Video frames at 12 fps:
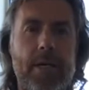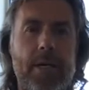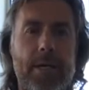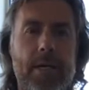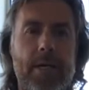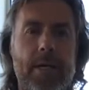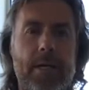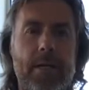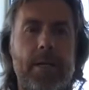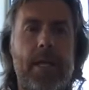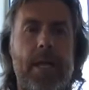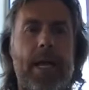Yeah.
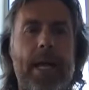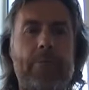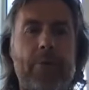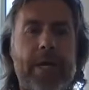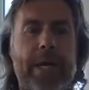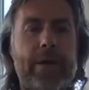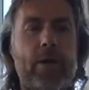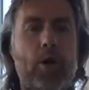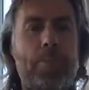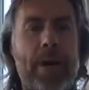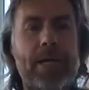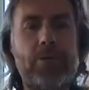Hey, if we can go
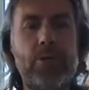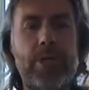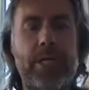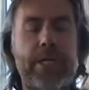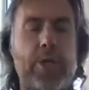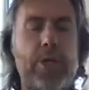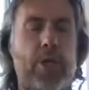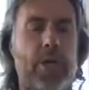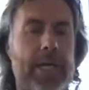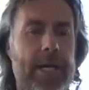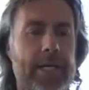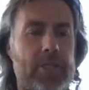back to the early
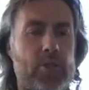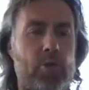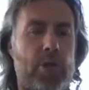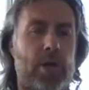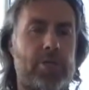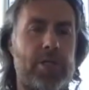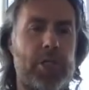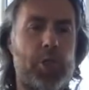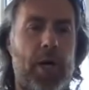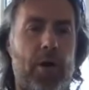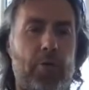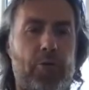days,
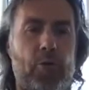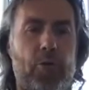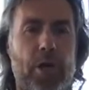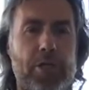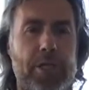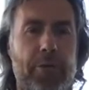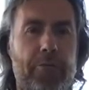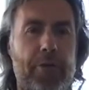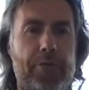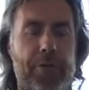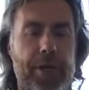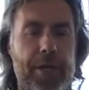2012,
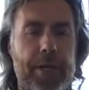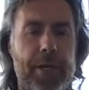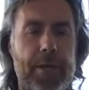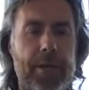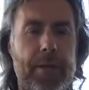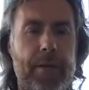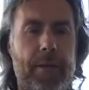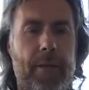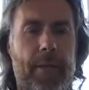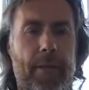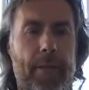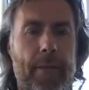2015,
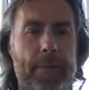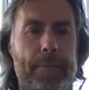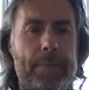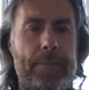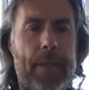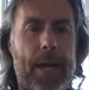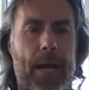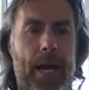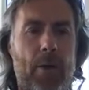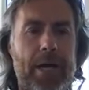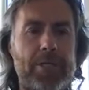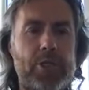
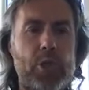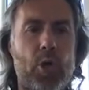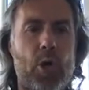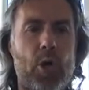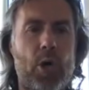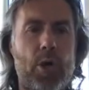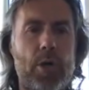how has your